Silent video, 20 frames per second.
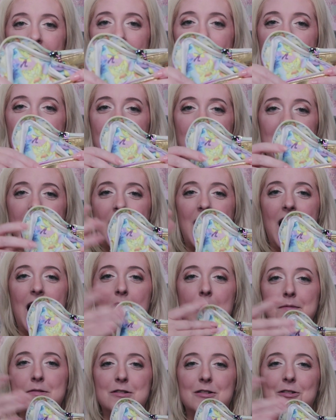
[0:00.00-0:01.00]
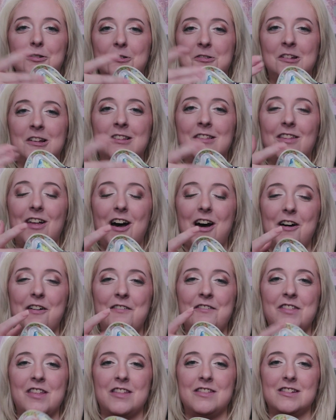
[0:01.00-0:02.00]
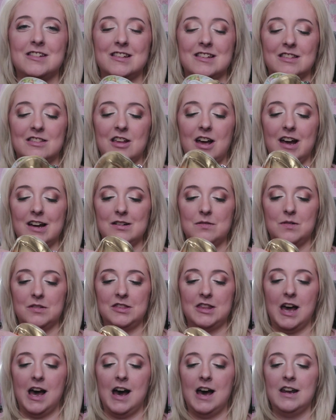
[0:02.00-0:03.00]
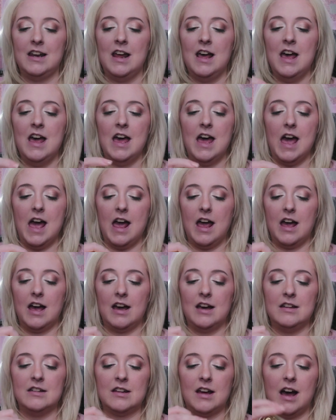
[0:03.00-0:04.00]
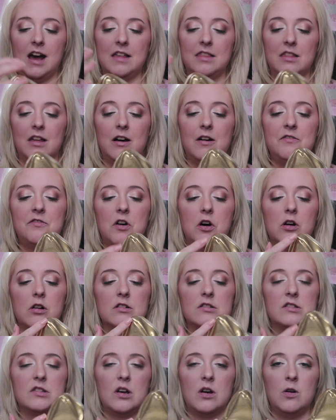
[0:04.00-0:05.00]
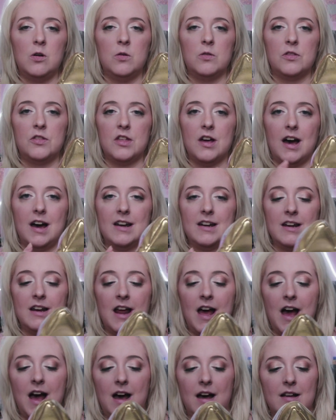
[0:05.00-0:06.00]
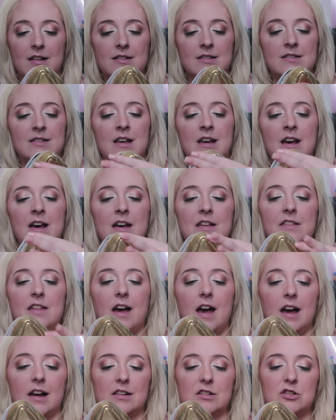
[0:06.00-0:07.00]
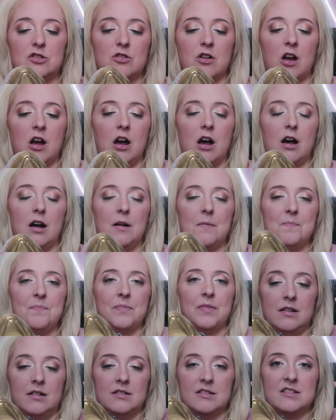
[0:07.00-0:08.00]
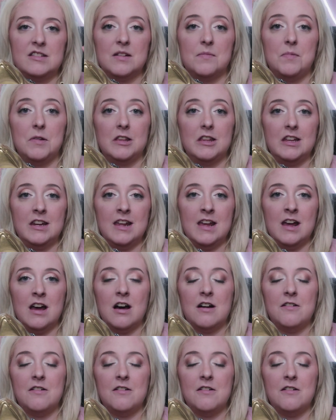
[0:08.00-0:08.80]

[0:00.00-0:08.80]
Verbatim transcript: I absolutely love that this is lined with that. And I love also that it has the extra stability of